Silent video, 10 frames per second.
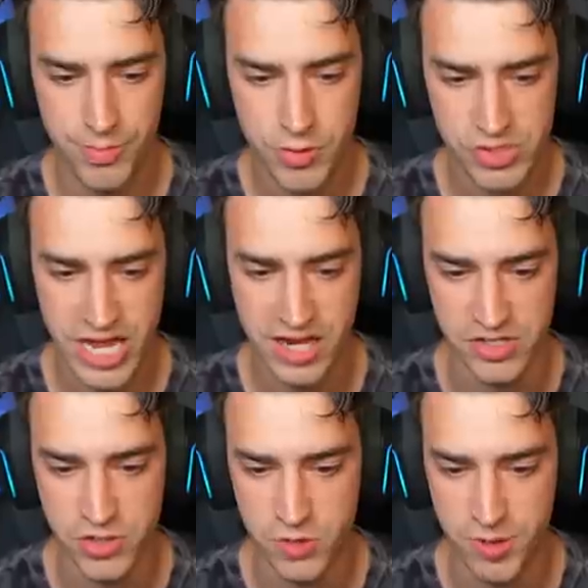Boost
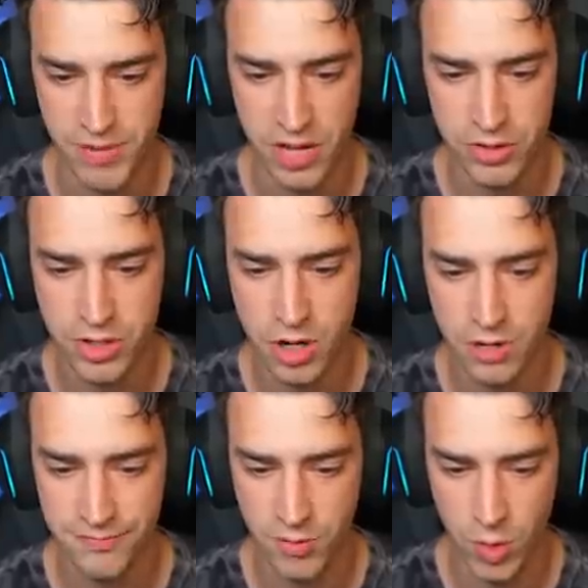canisters propel your
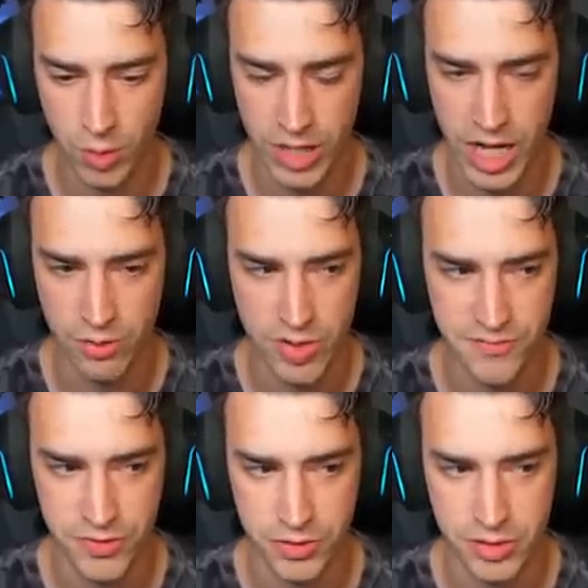car forward and
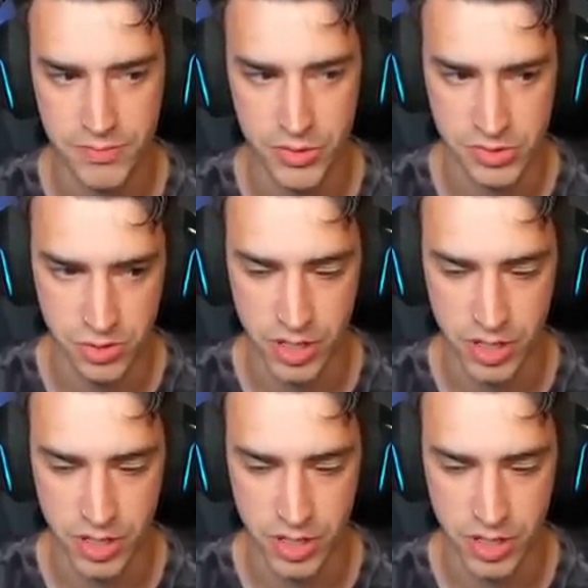refill your boost.